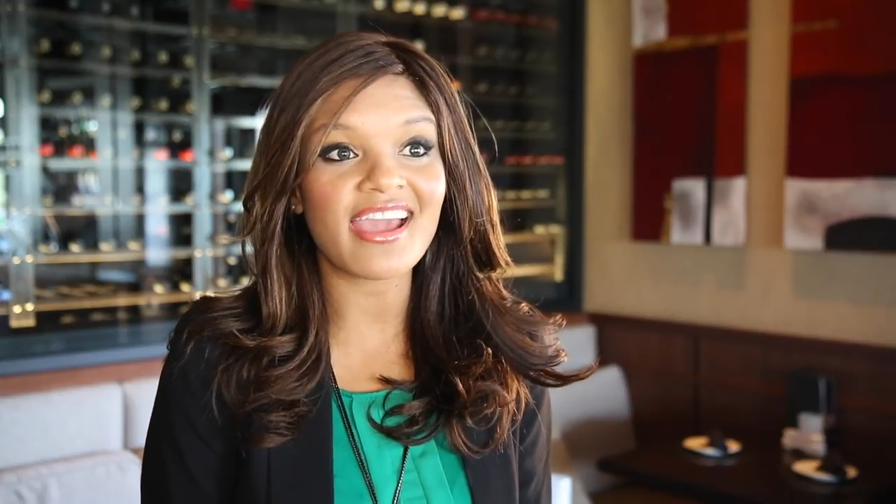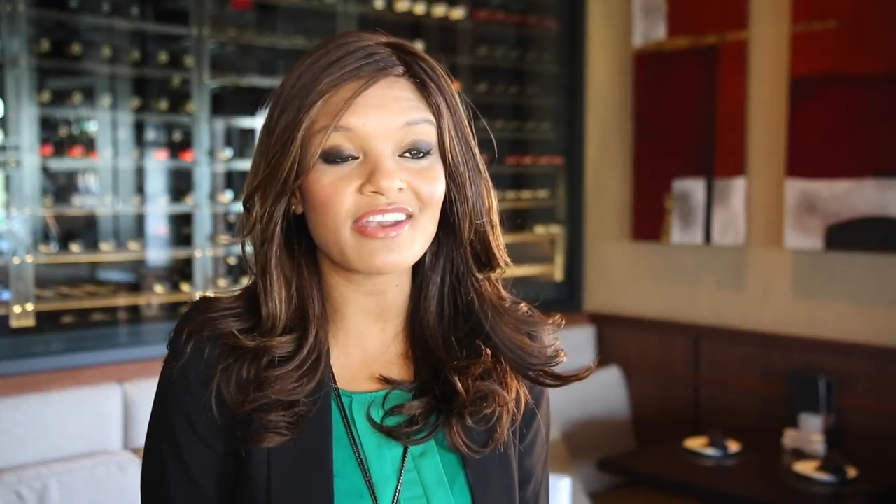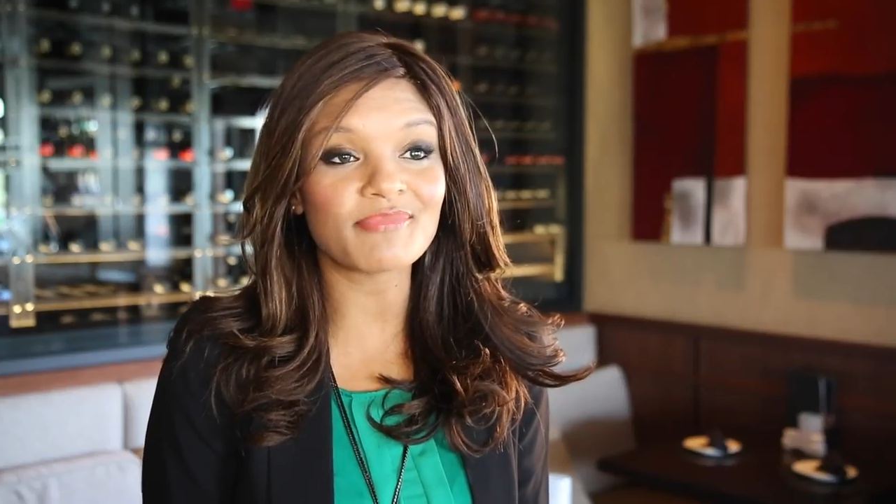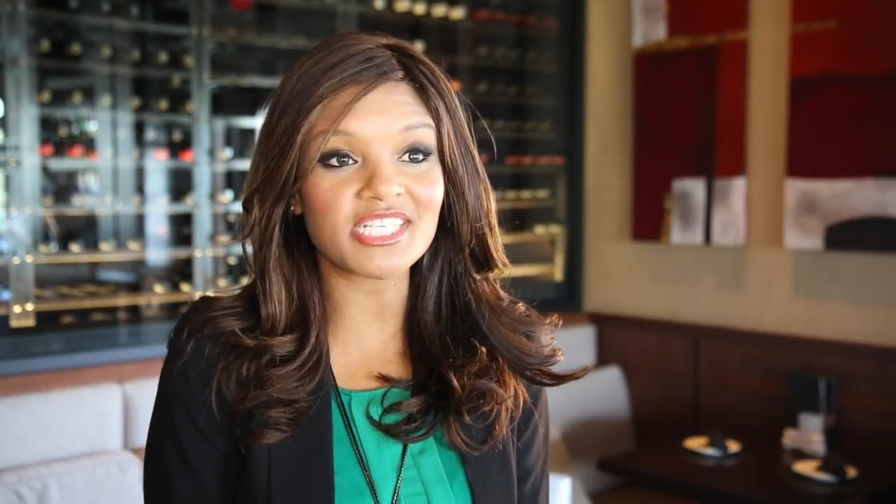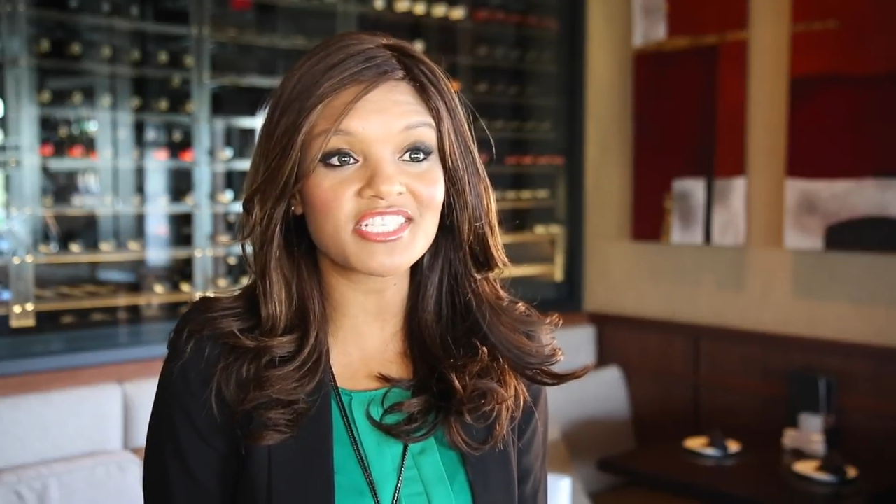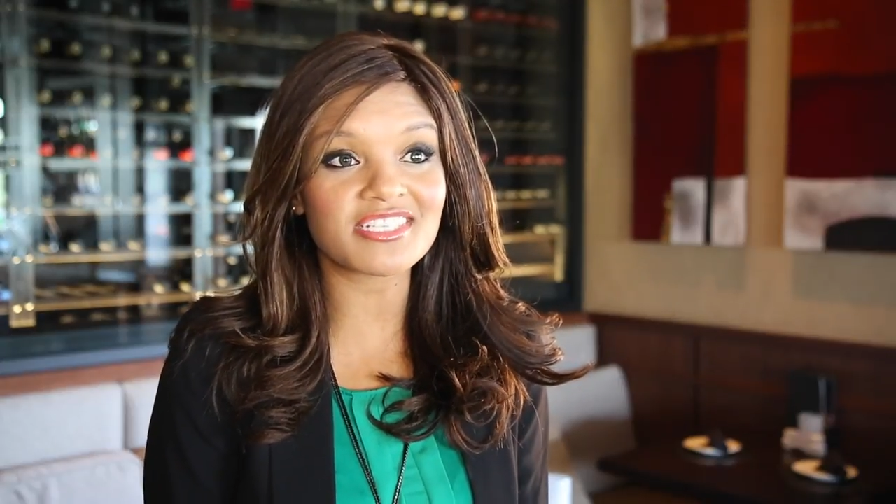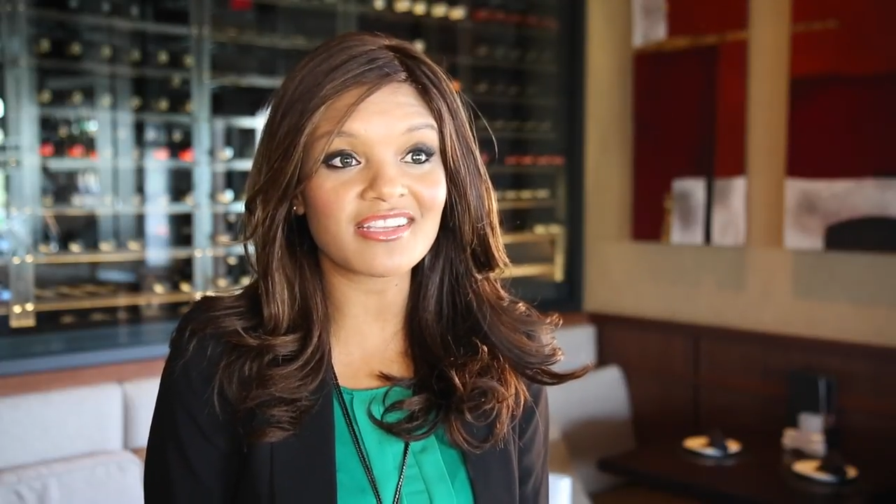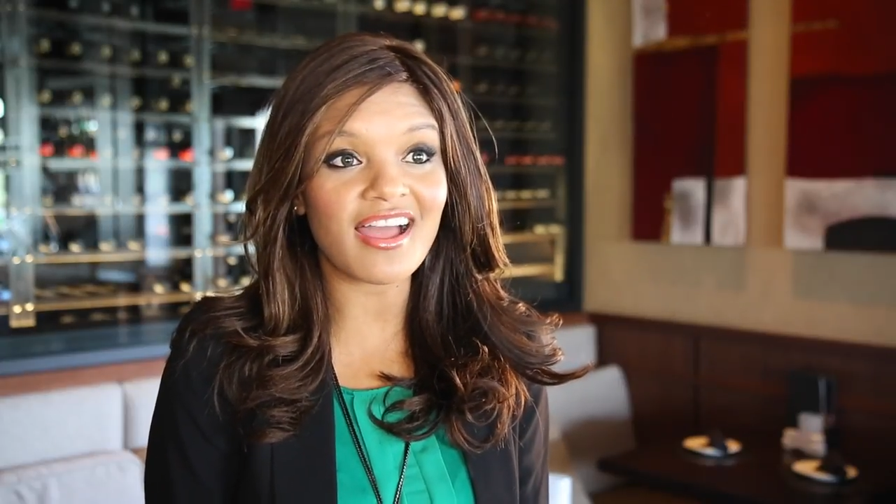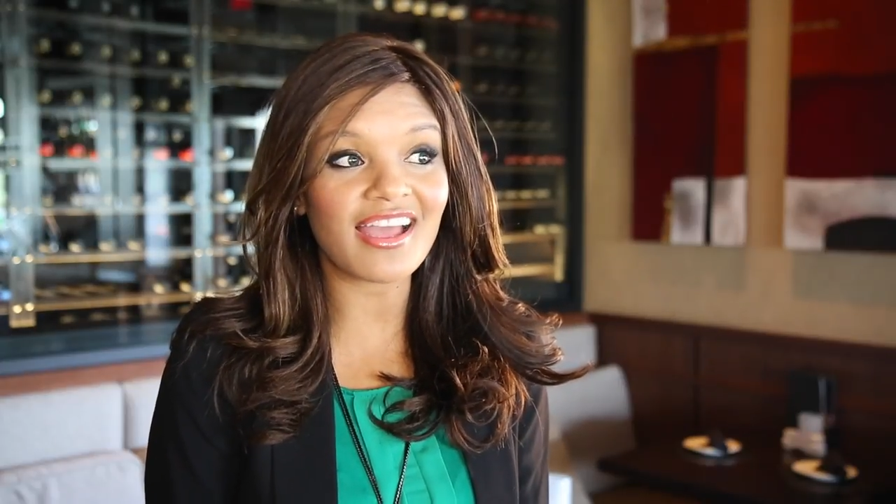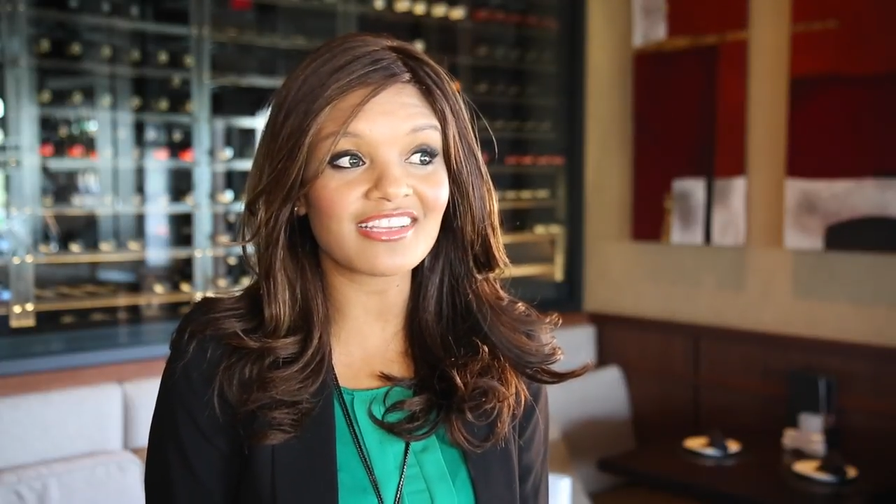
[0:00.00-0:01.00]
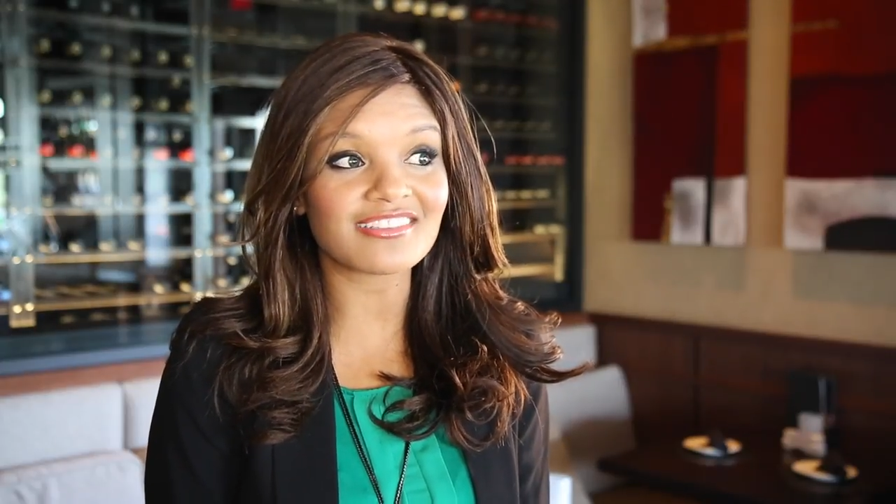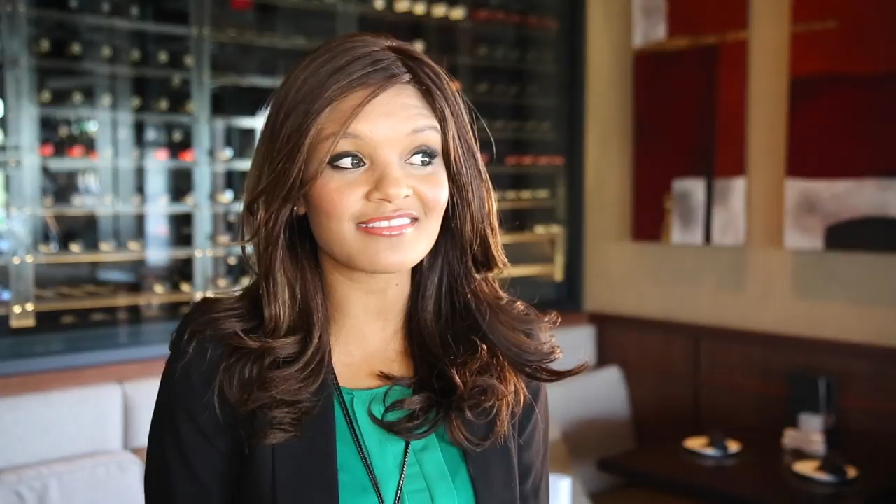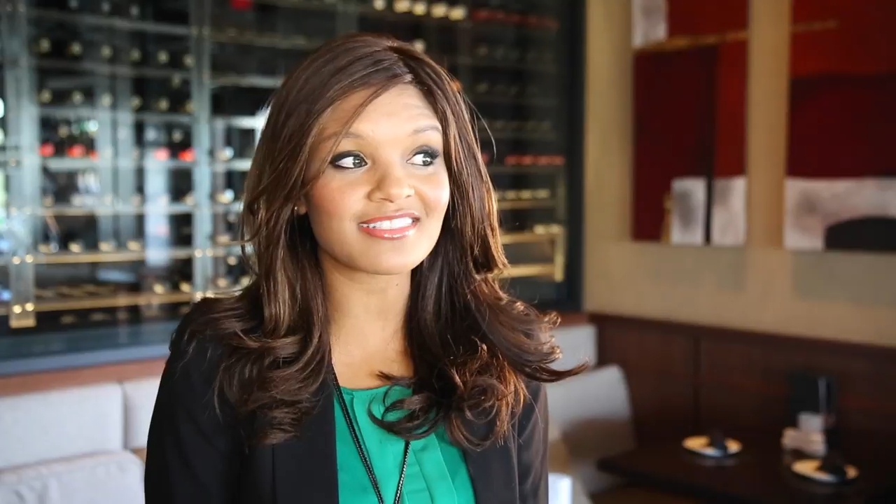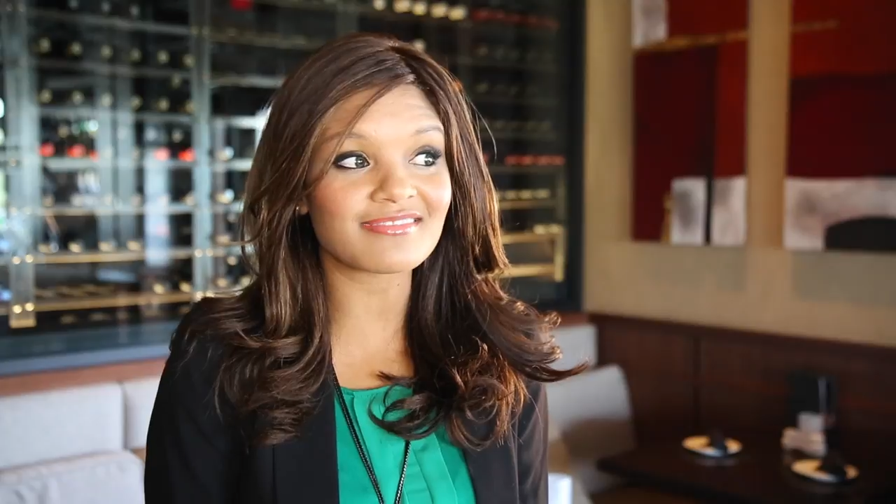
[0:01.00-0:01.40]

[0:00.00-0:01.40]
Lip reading: at a much higher